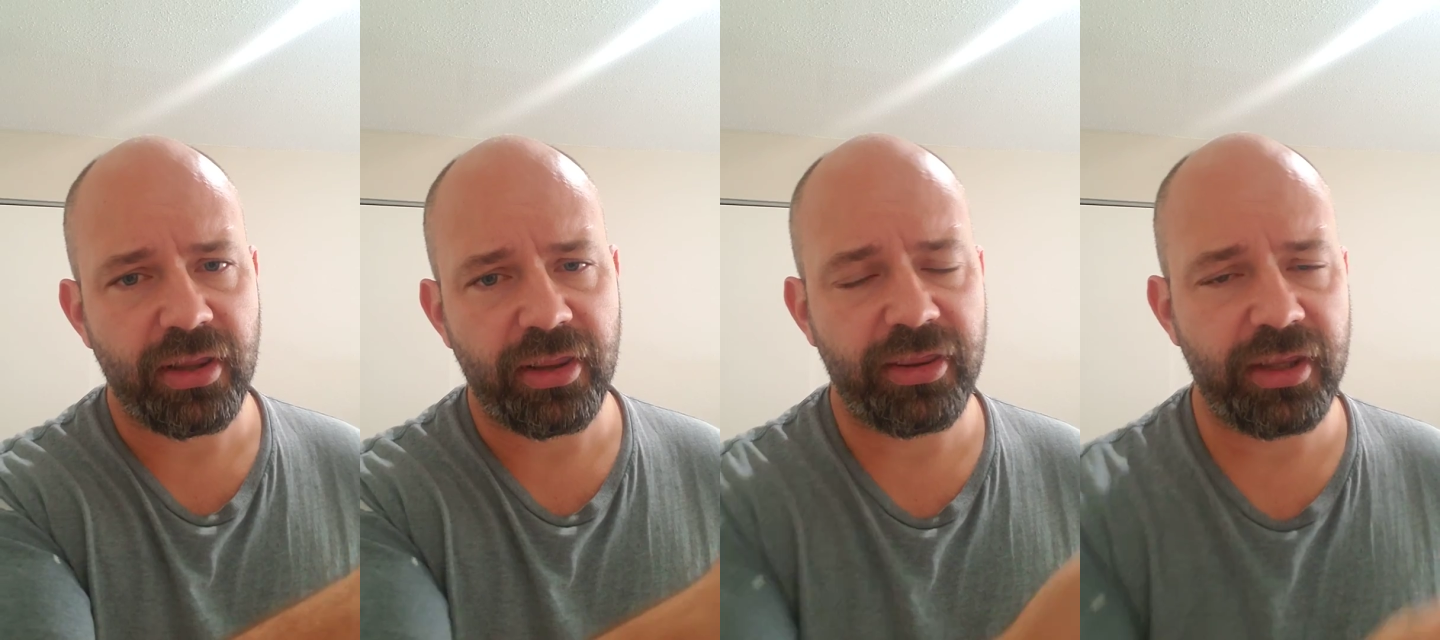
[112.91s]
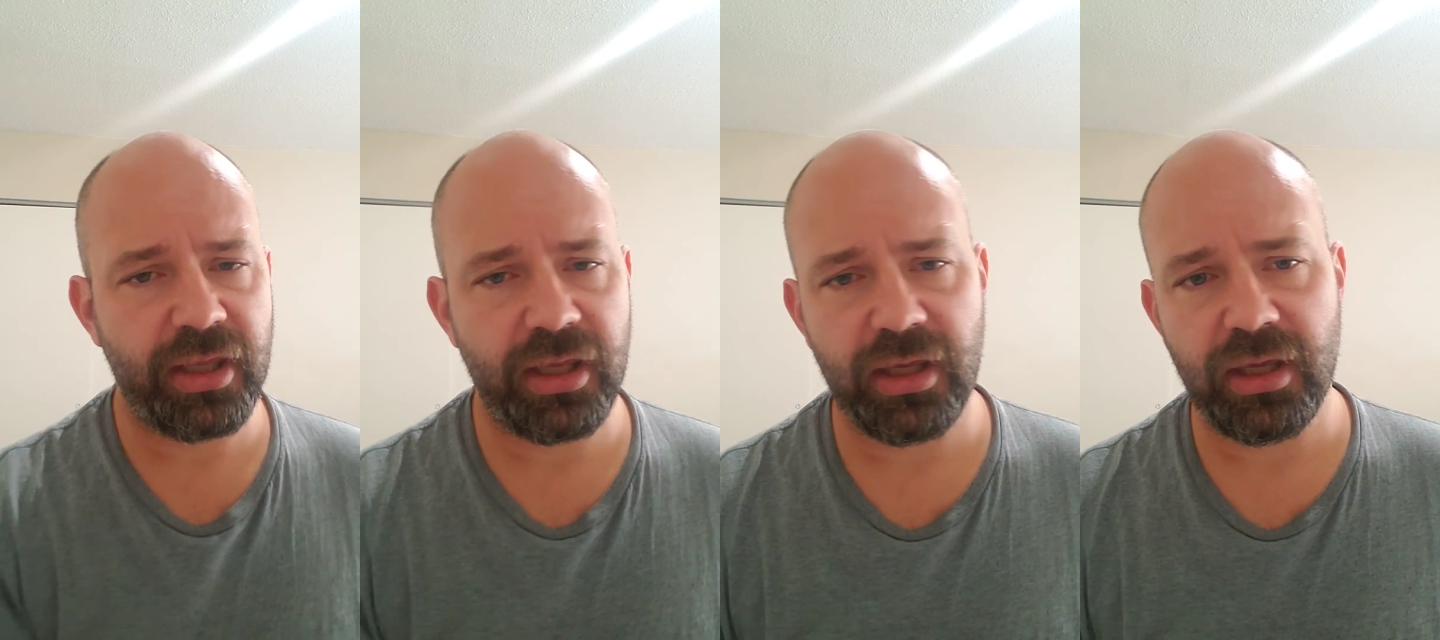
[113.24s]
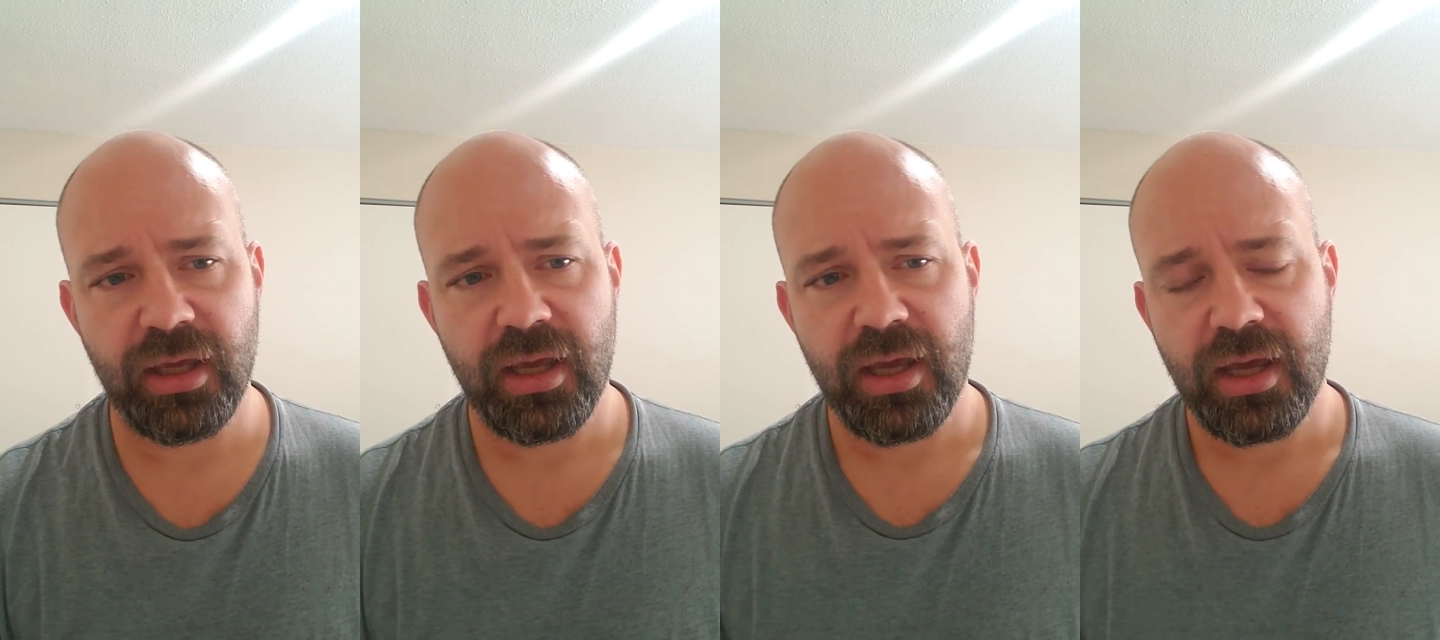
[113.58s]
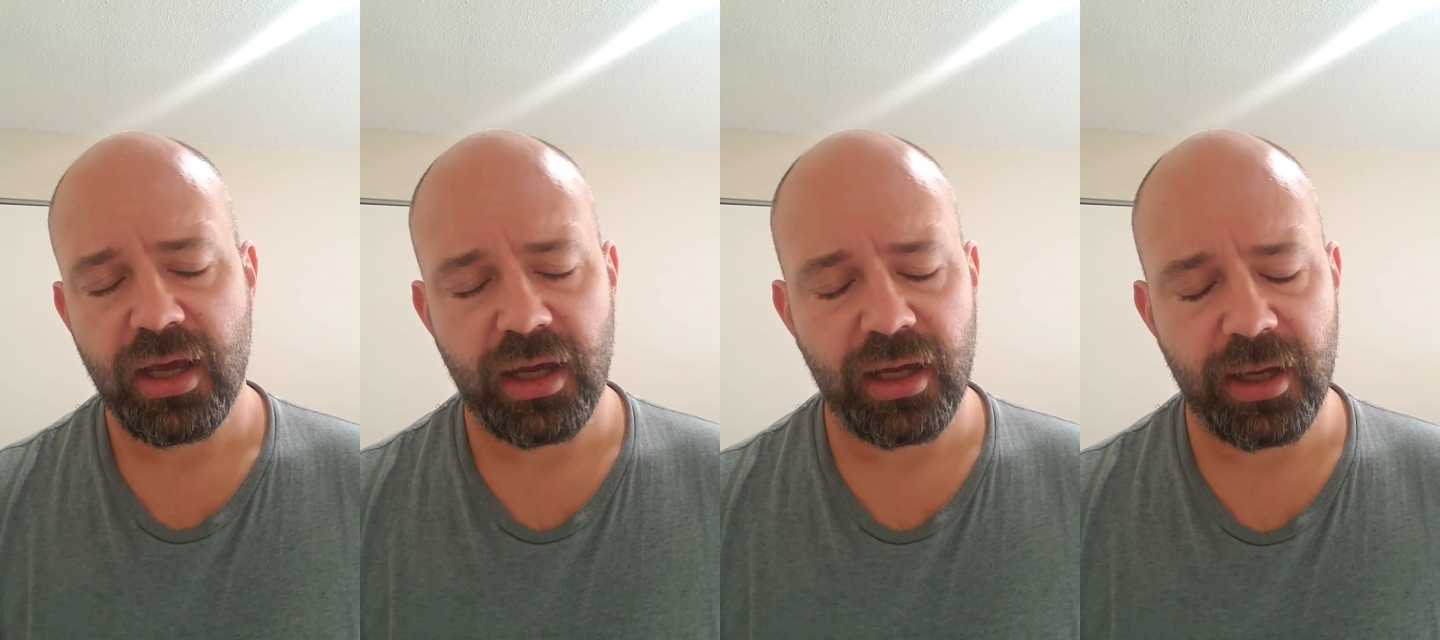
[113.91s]
the
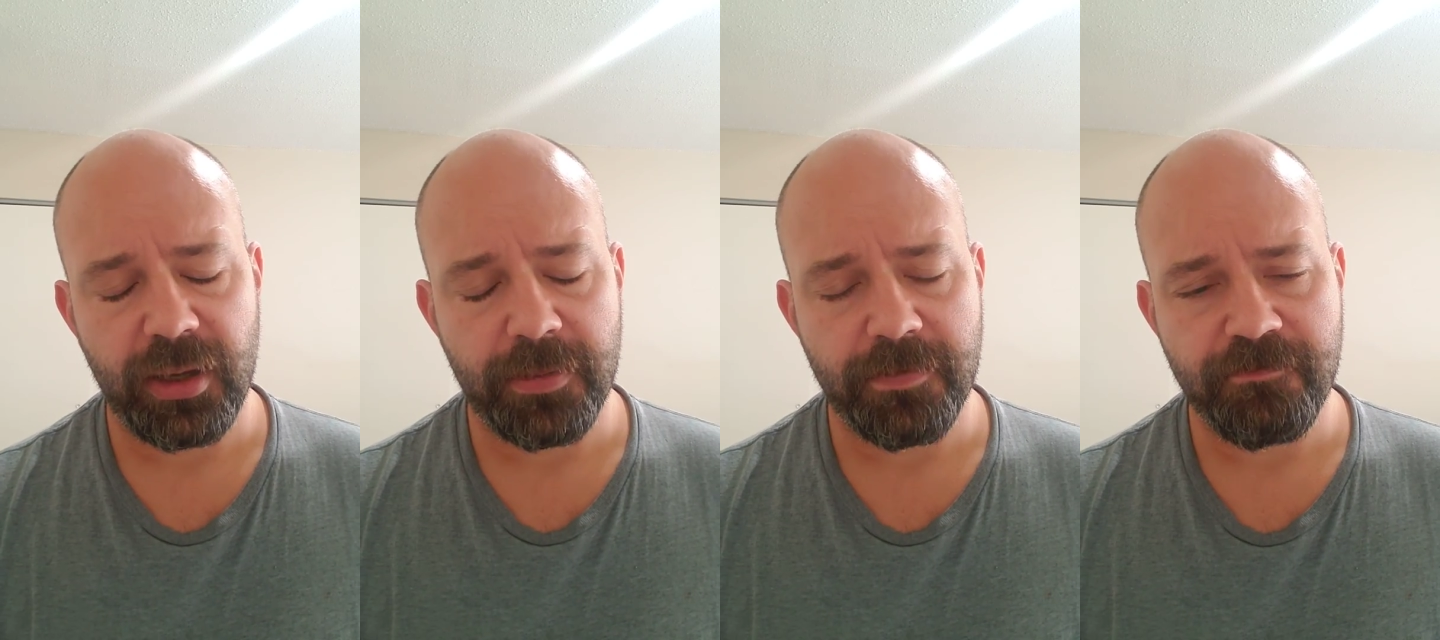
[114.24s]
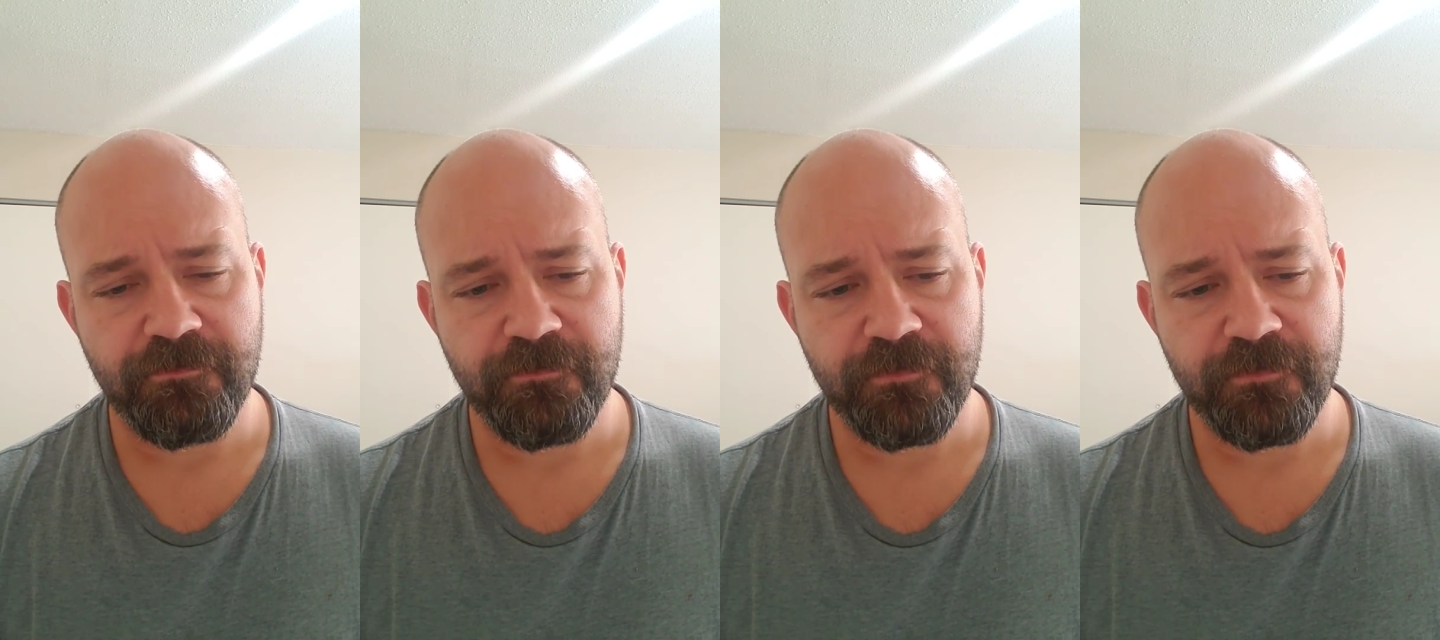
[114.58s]
um,